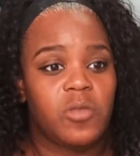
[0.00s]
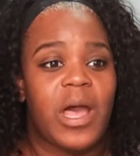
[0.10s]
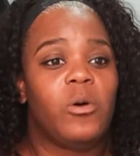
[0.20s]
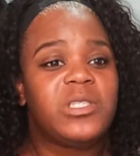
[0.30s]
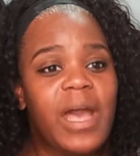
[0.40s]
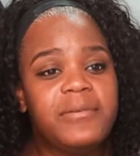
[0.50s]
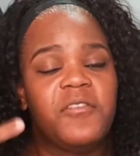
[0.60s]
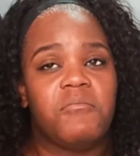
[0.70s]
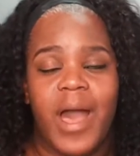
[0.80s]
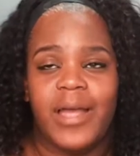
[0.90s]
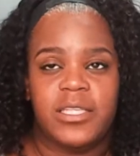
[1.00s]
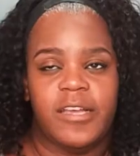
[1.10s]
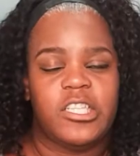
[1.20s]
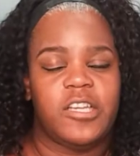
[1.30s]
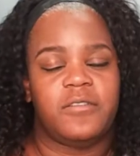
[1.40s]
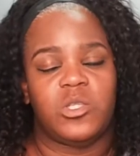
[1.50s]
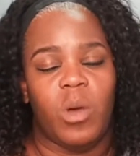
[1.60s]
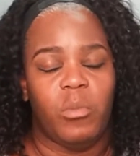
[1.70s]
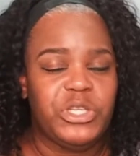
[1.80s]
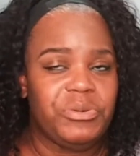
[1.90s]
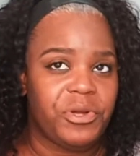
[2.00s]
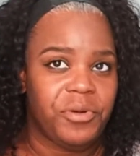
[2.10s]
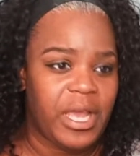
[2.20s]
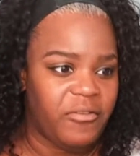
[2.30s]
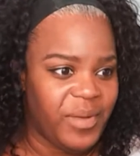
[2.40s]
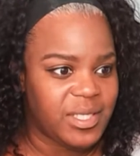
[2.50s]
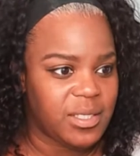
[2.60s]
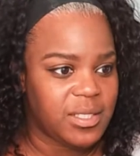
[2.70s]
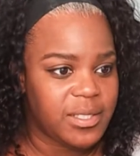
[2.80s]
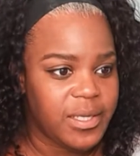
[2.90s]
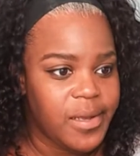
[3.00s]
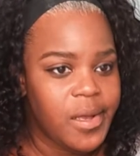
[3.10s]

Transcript: those types of mindset shifts is what we do in creative business.